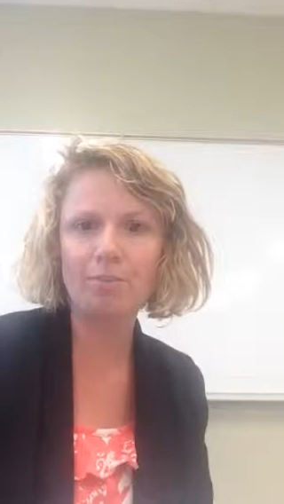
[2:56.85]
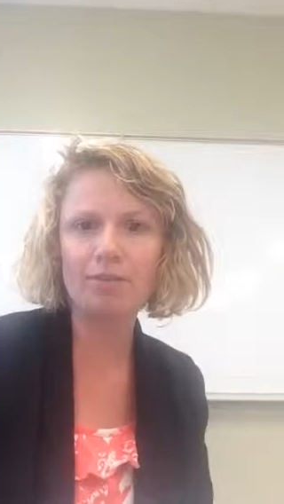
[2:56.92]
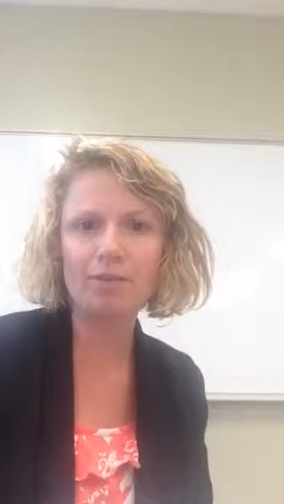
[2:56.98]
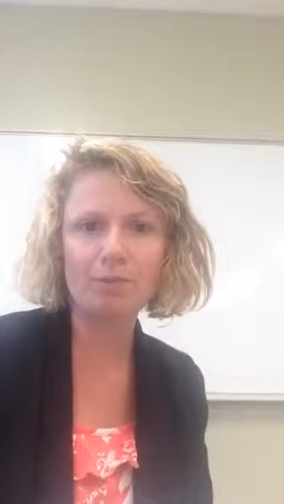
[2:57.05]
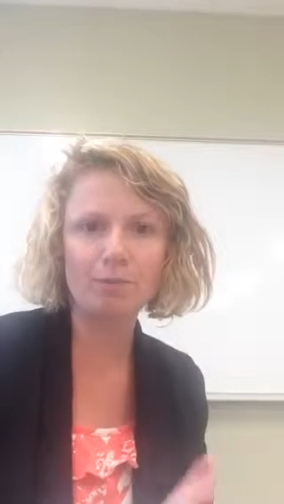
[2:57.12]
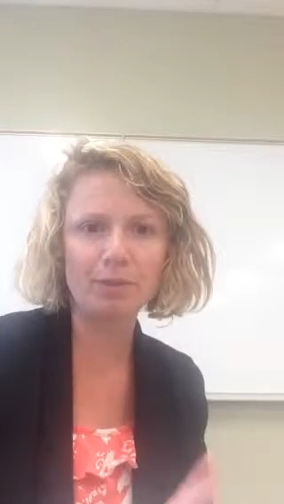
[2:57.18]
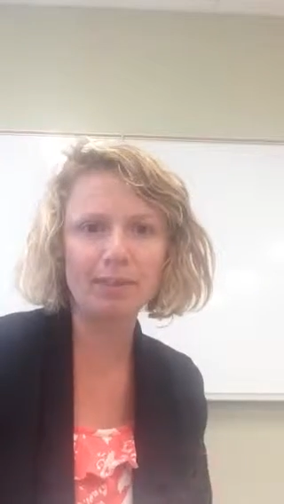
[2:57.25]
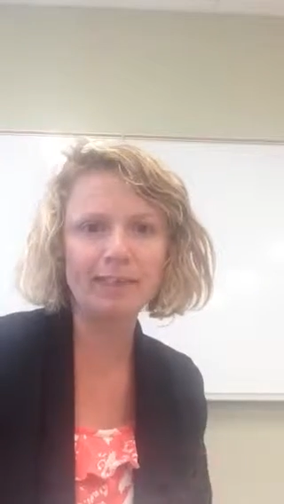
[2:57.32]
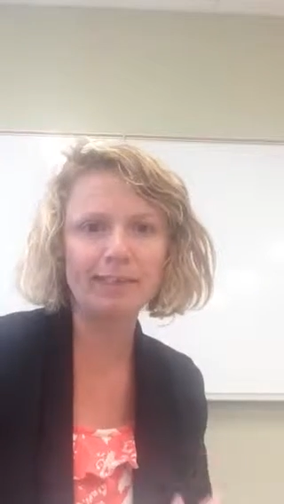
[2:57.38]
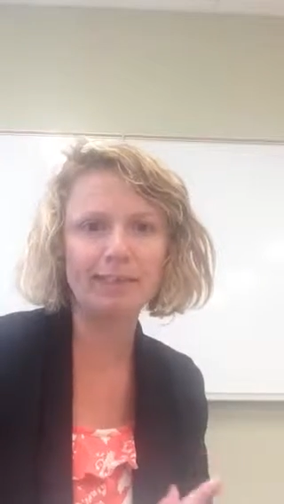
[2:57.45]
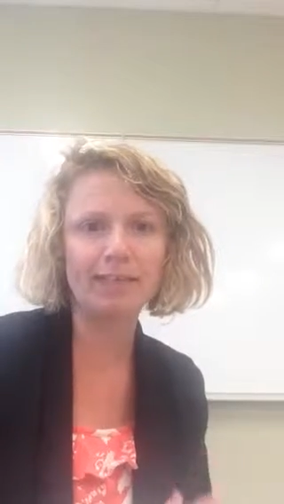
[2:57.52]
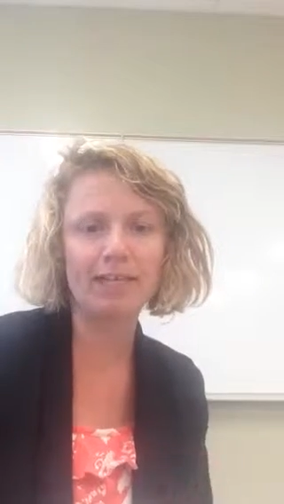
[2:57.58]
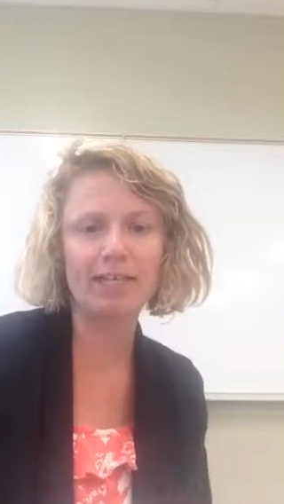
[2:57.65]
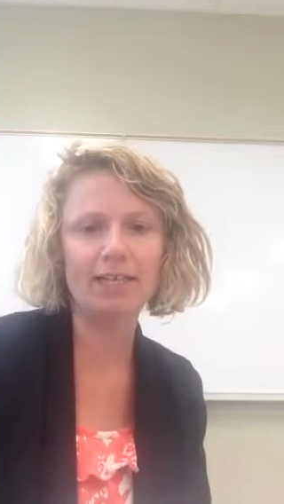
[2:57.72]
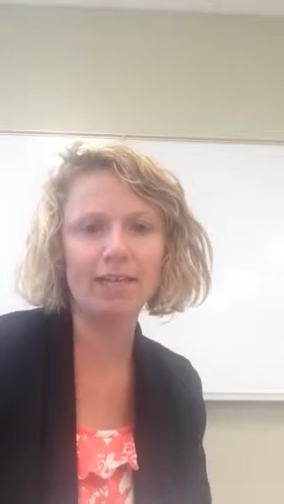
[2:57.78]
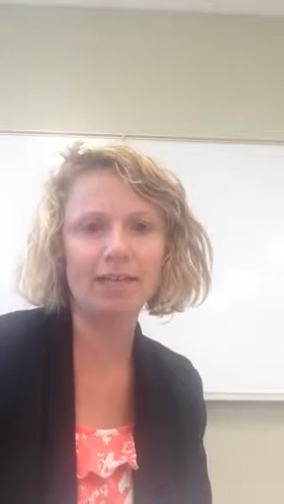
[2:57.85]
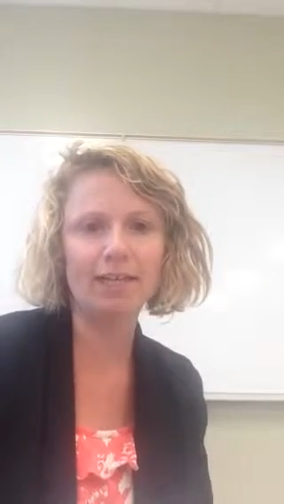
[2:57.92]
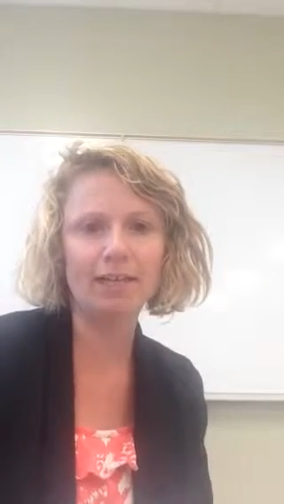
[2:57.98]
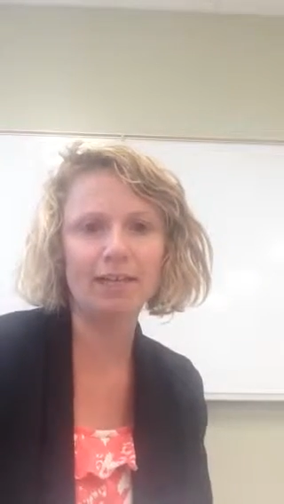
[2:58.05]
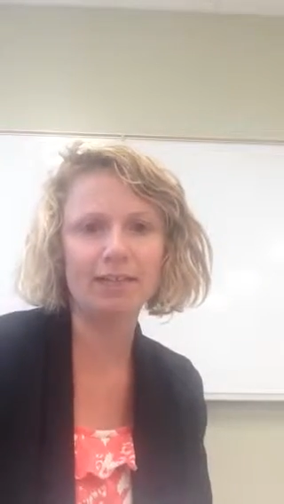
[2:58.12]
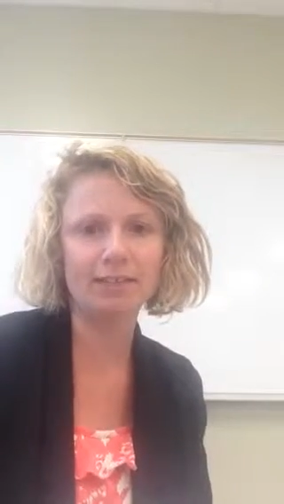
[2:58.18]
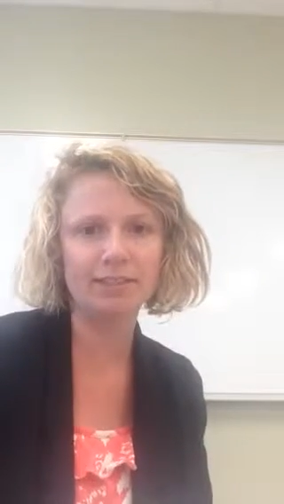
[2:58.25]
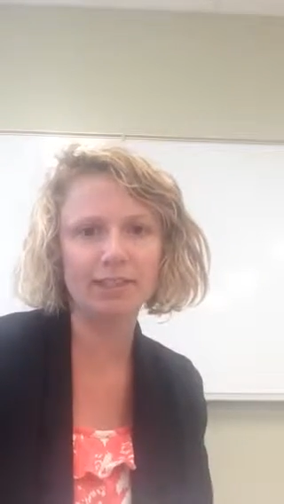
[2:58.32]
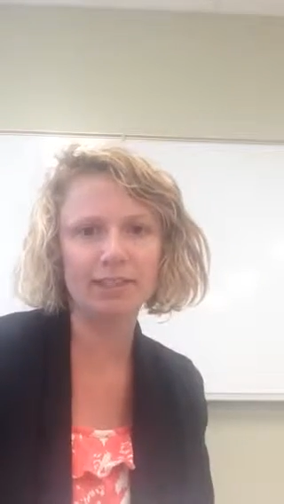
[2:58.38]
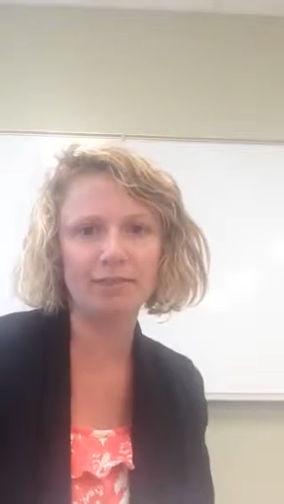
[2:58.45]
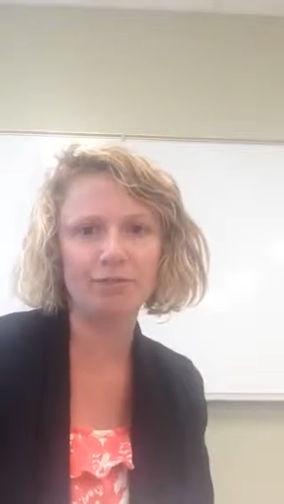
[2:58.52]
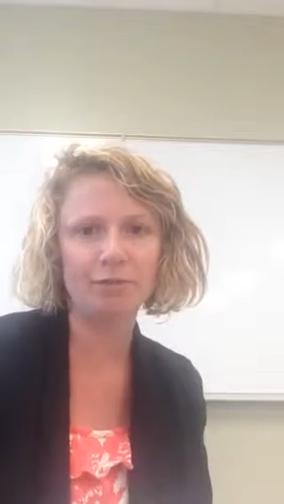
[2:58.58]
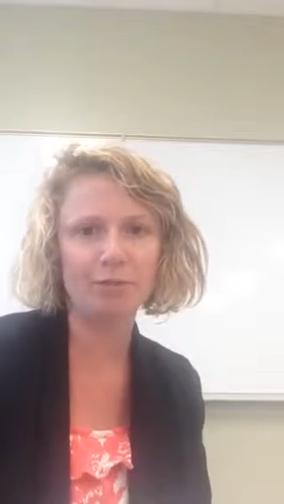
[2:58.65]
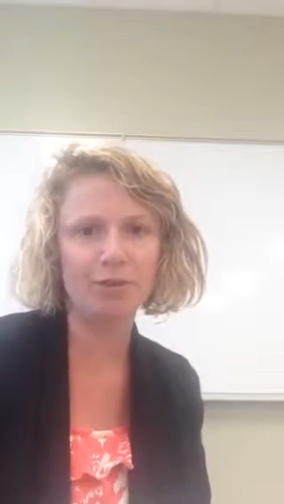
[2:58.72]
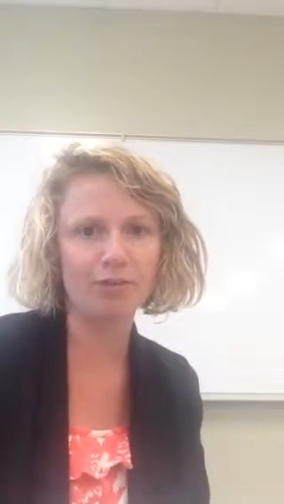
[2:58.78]
So please send any contact
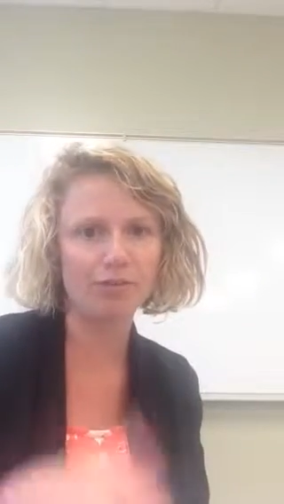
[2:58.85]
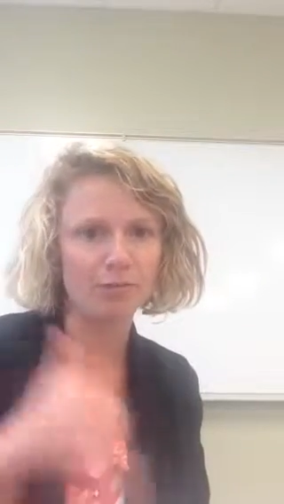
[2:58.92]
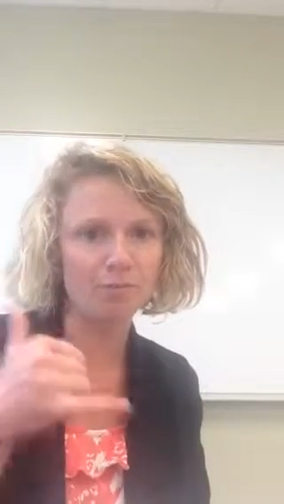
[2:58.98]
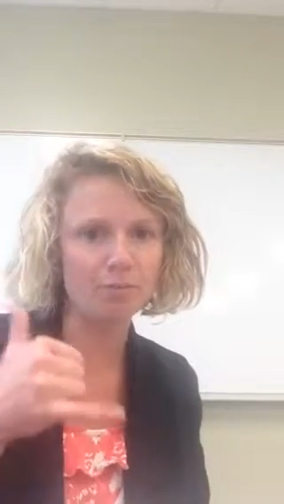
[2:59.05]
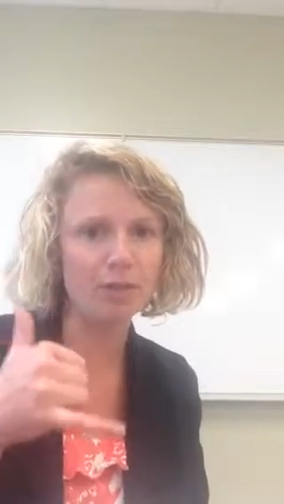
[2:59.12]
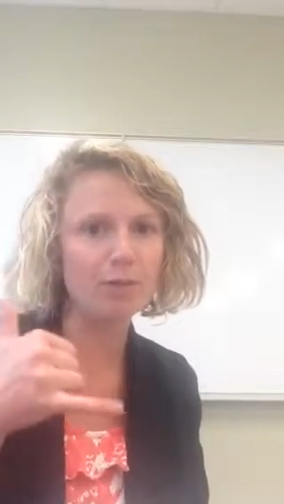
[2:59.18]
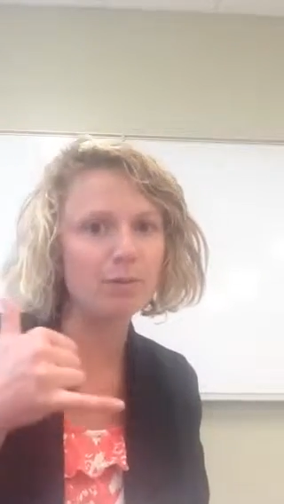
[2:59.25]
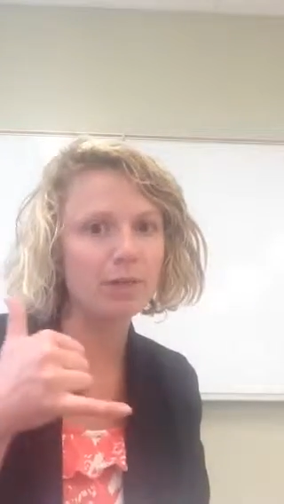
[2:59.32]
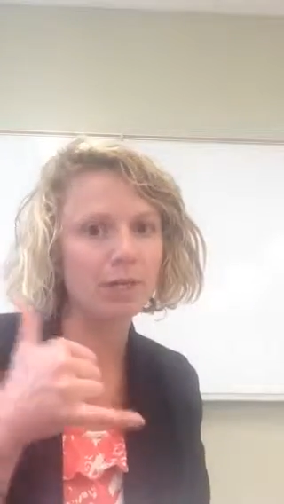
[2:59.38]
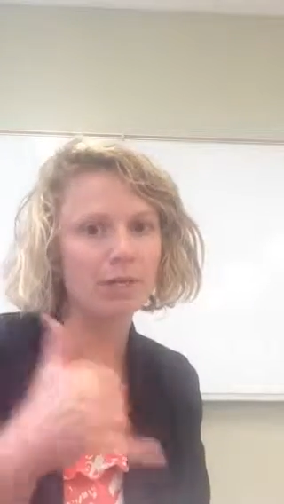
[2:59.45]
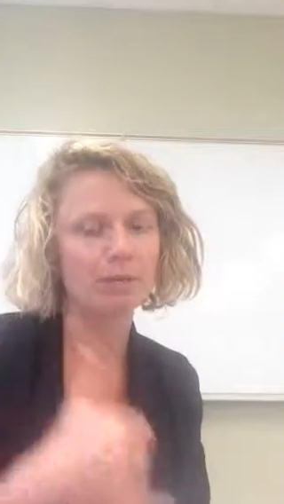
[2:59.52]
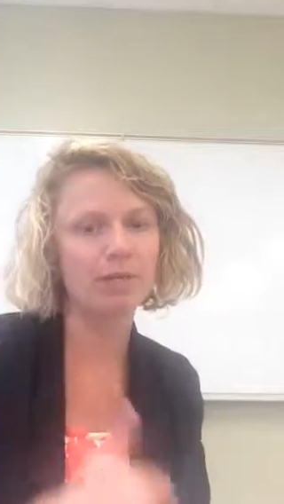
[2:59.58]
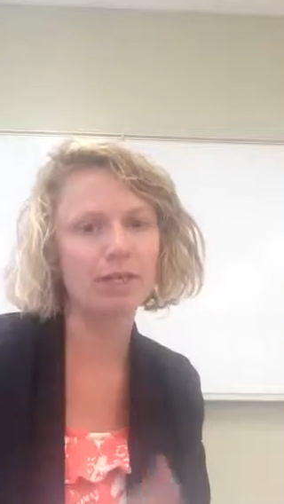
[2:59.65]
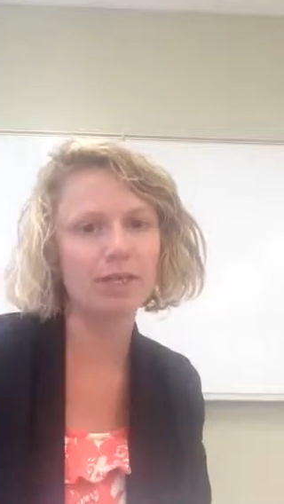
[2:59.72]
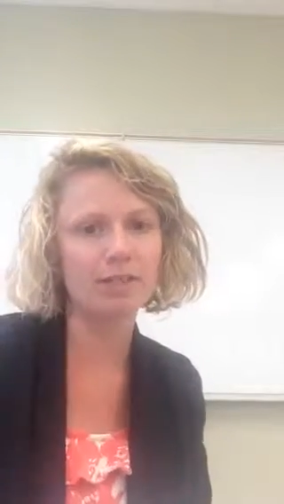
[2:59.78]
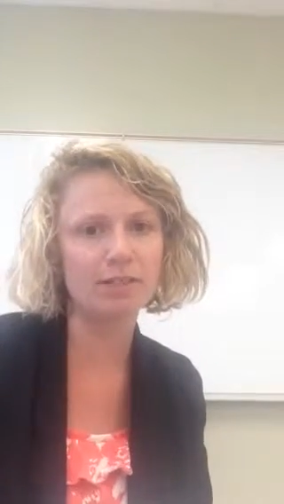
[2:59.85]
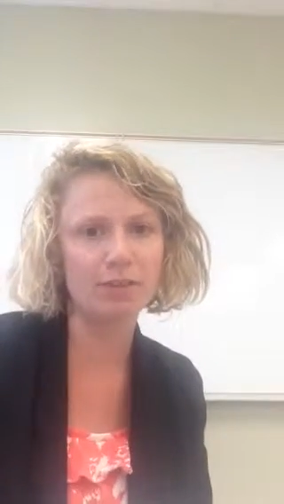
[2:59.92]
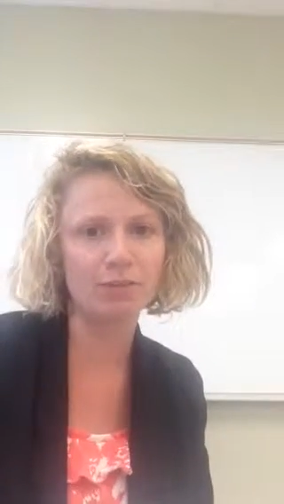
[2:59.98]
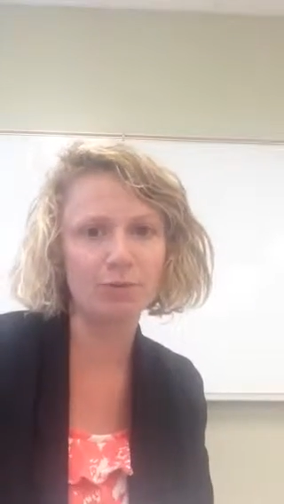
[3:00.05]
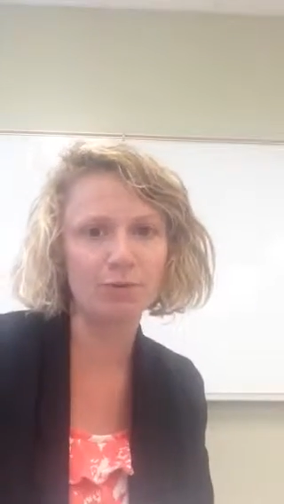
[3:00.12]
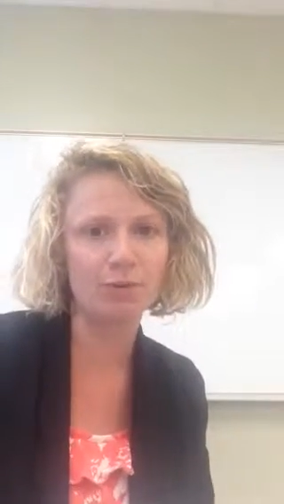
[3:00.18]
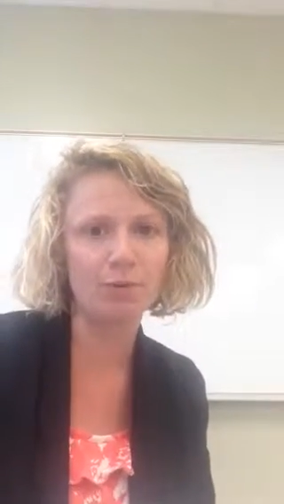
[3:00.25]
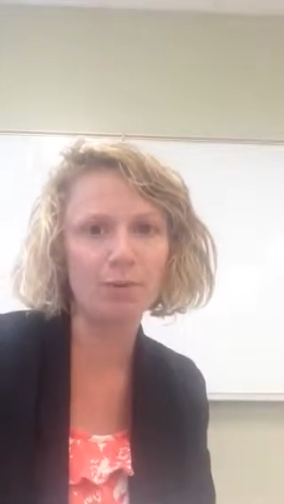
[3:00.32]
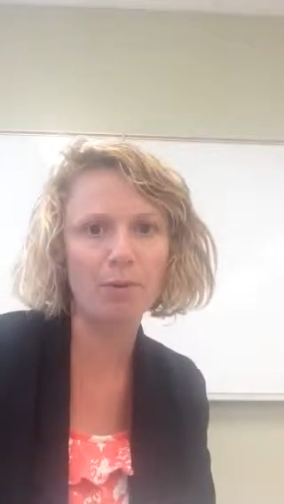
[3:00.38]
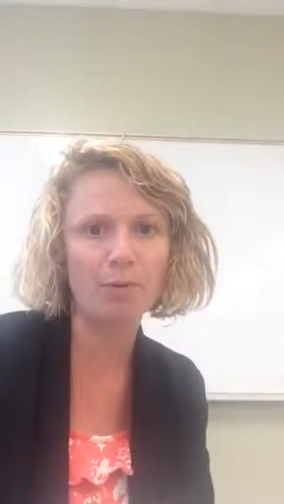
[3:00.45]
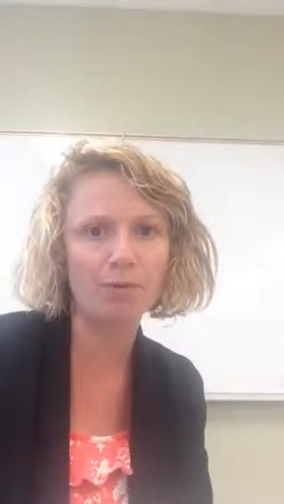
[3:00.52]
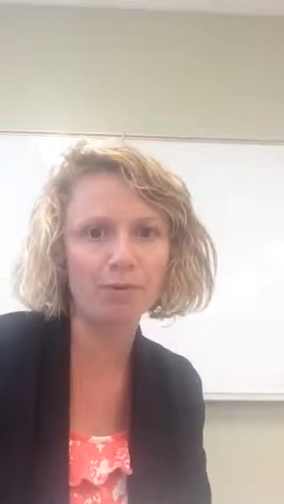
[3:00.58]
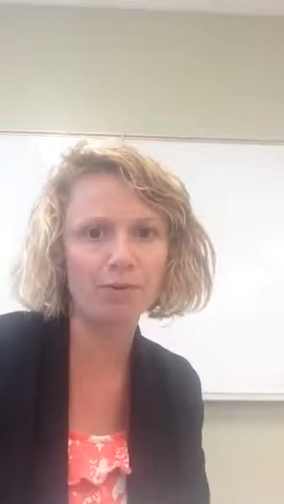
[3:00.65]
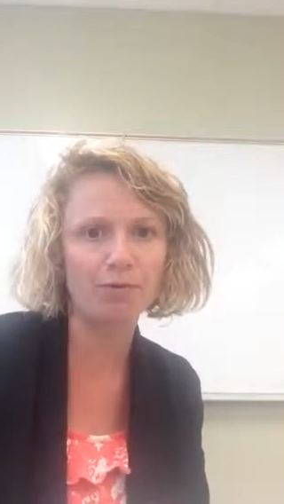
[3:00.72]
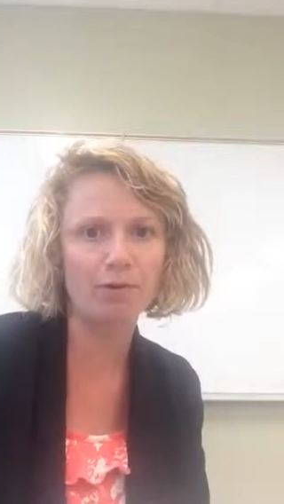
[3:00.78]
information, me being able to get in touch with you
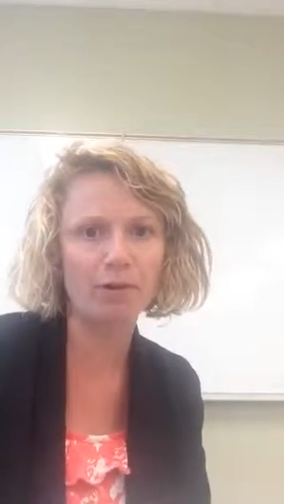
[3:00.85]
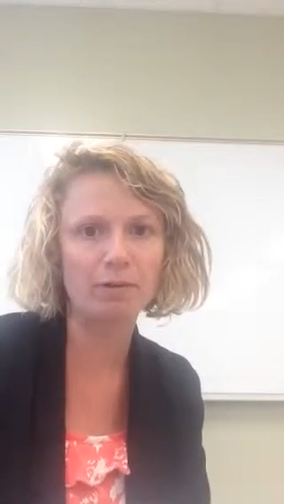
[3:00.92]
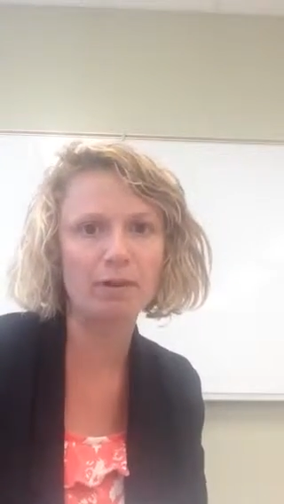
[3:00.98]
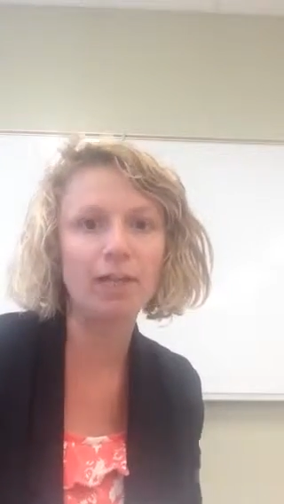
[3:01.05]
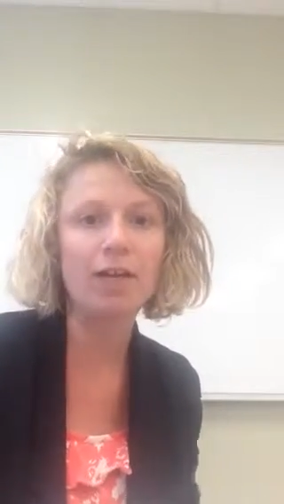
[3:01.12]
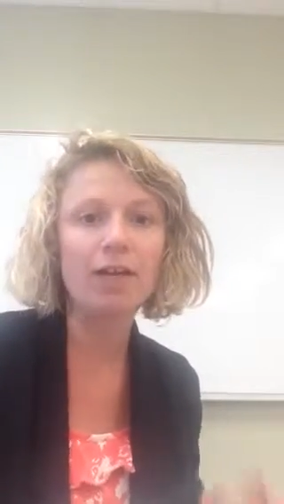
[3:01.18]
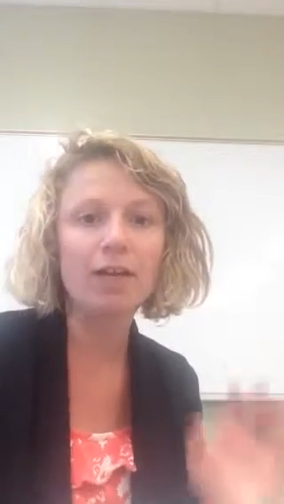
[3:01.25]
over the phone,